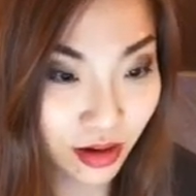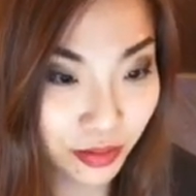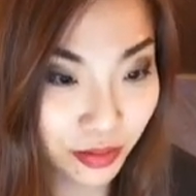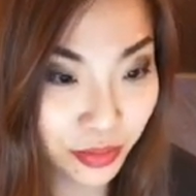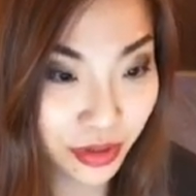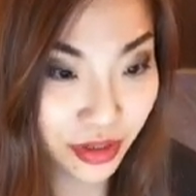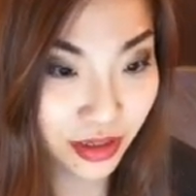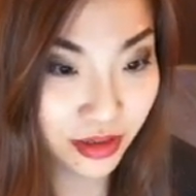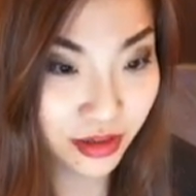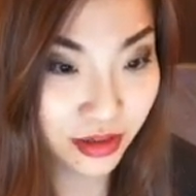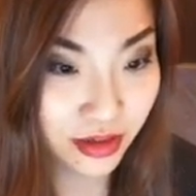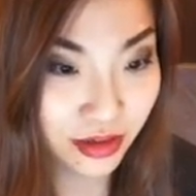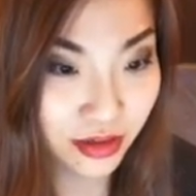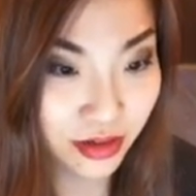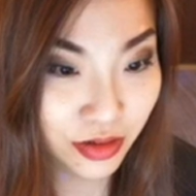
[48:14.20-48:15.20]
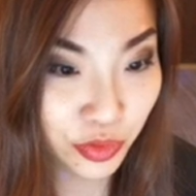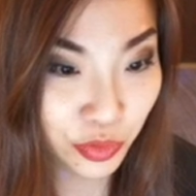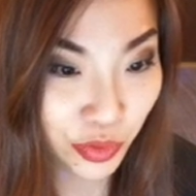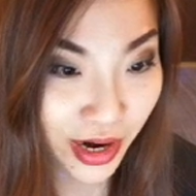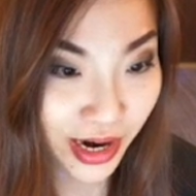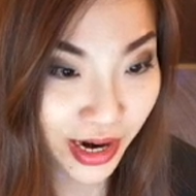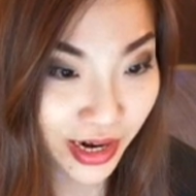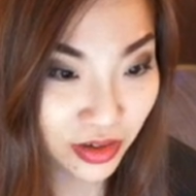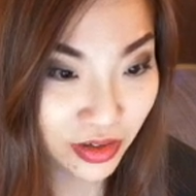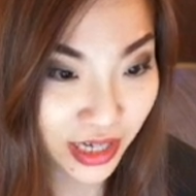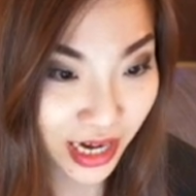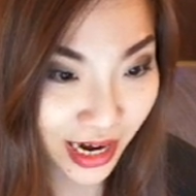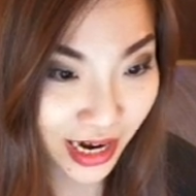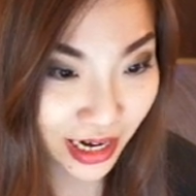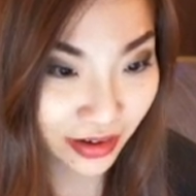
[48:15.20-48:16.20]
means round
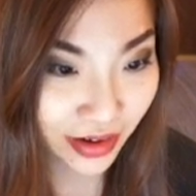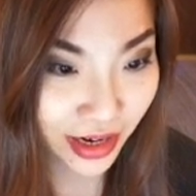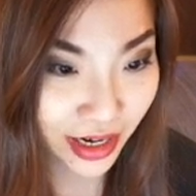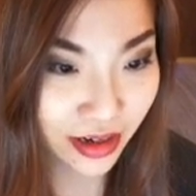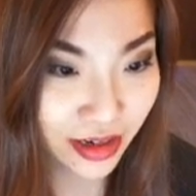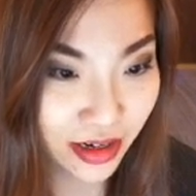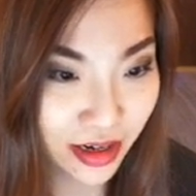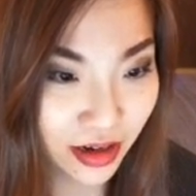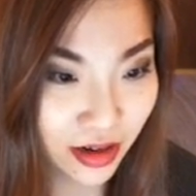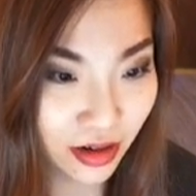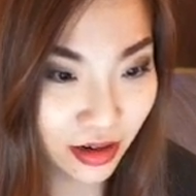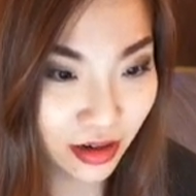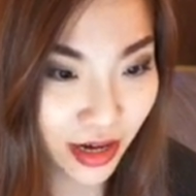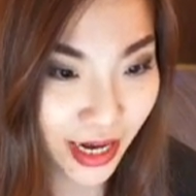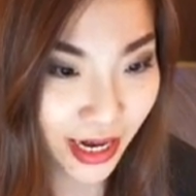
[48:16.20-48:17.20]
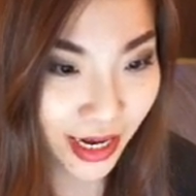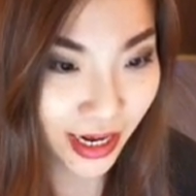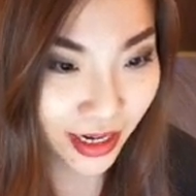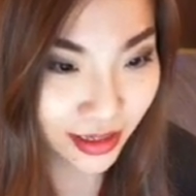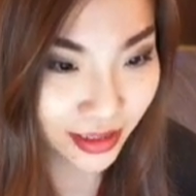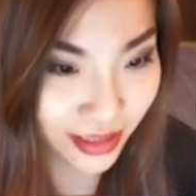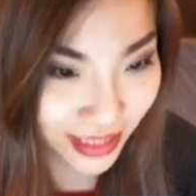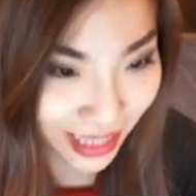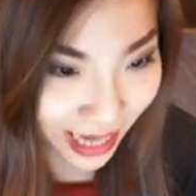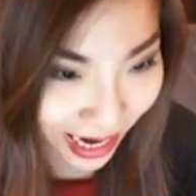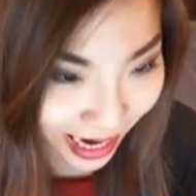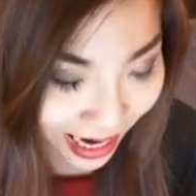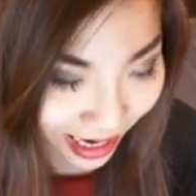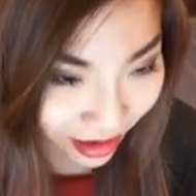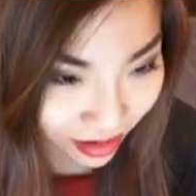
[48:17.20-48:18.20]
eye, right? And
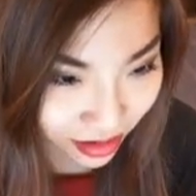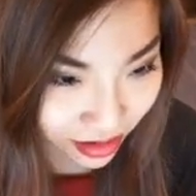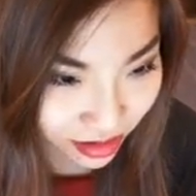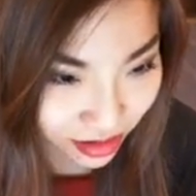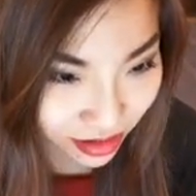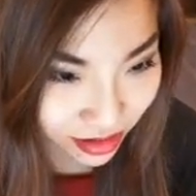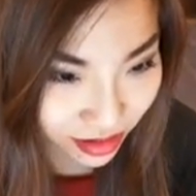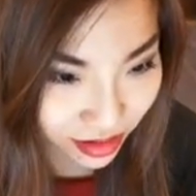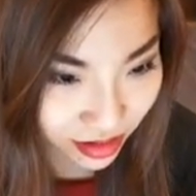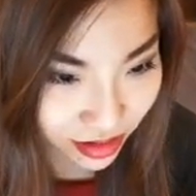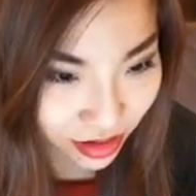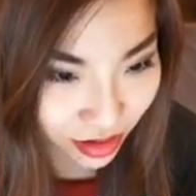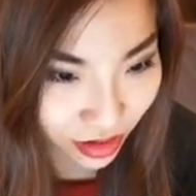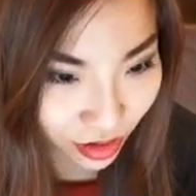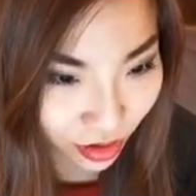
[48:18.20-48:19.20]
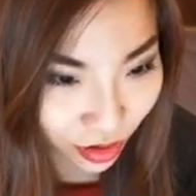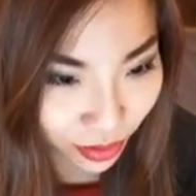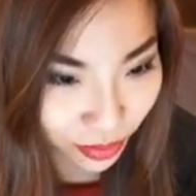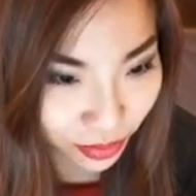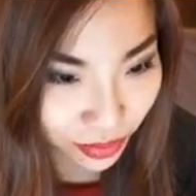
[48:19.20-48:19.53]
tak, lom.